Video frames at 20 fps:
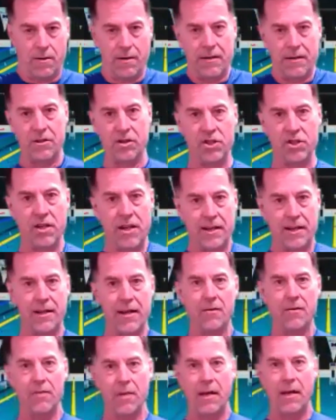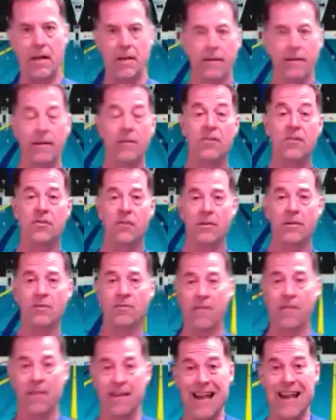All right, shake it out. Little
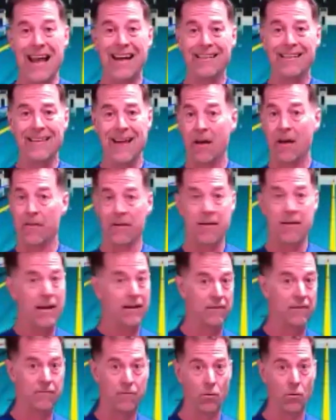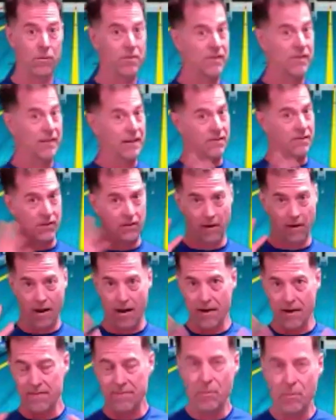stretch for the neck now. The neck, of course, gets a
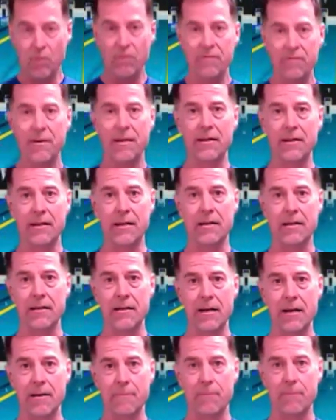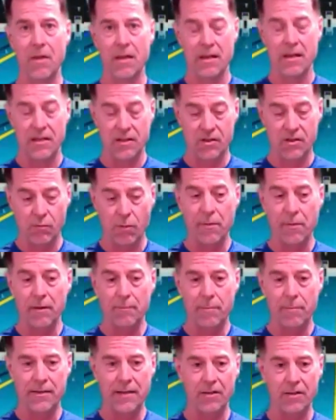lot of movement in
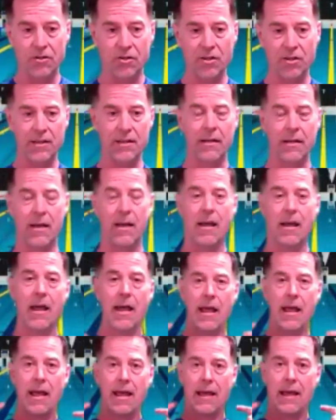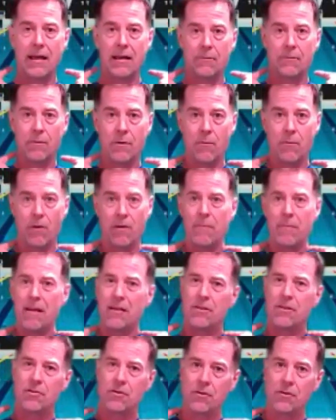swimming potentially, and we want to
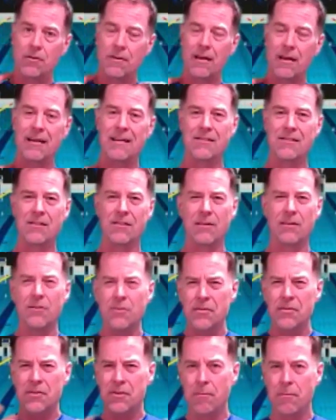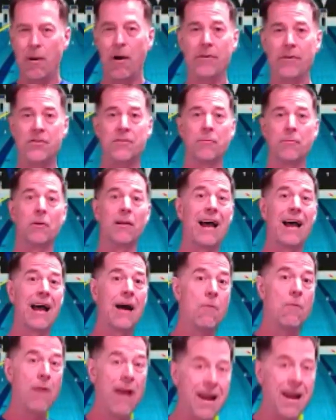make sure that it's as loose as possible.
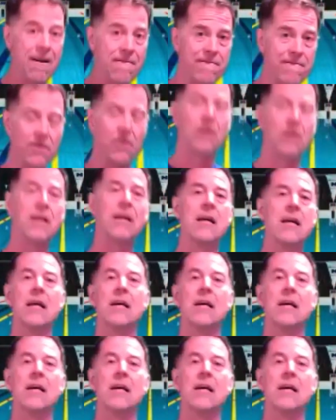However,